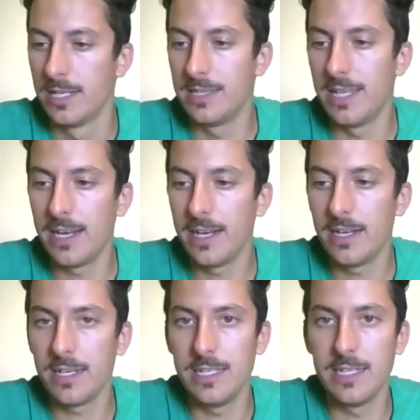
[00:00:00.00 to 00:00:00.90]
Then
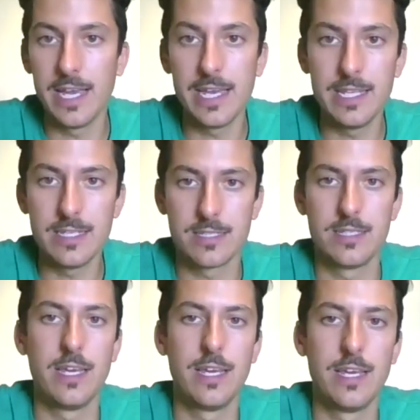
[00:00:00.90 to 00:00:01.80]
in the 80s,
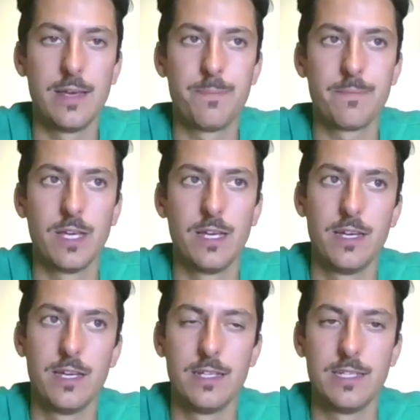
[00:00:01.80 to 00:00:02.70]
the
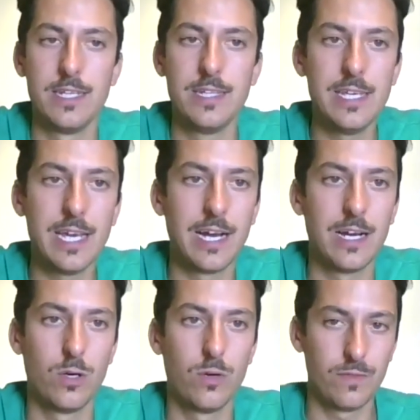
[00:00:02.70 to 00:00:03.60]
idea
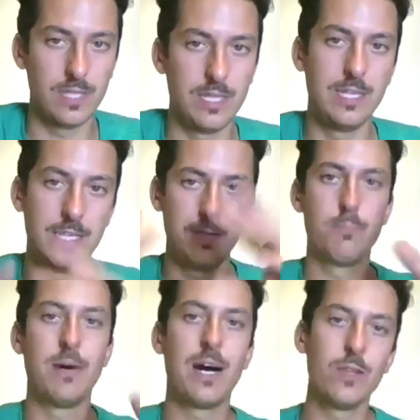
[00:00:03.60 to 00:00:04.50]
of the
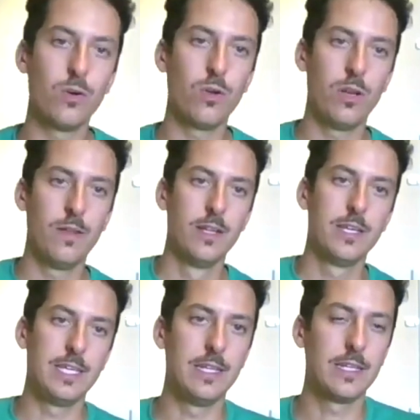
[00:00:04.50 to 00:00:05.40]
bottle
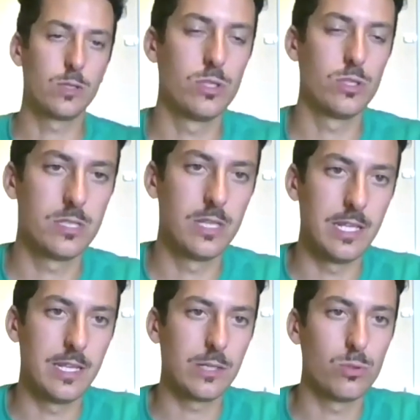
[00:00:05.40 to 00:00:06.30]
in
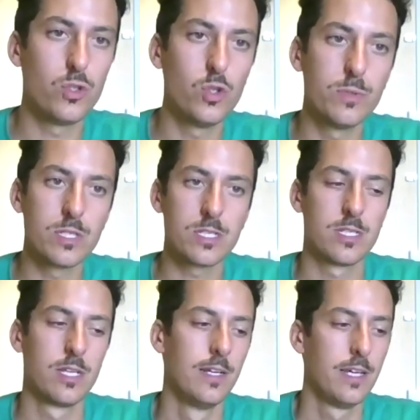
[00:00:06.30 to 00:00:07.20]
the consumers
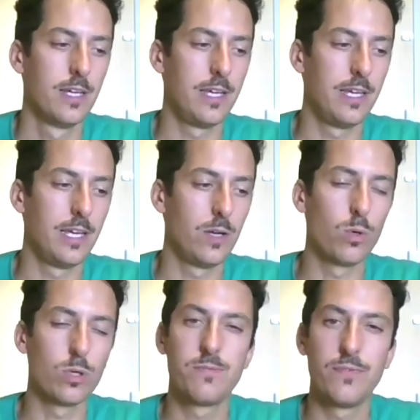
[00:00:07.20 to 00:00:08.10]

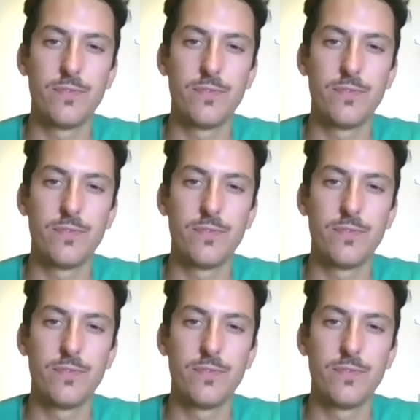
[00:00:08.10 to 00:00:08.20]
was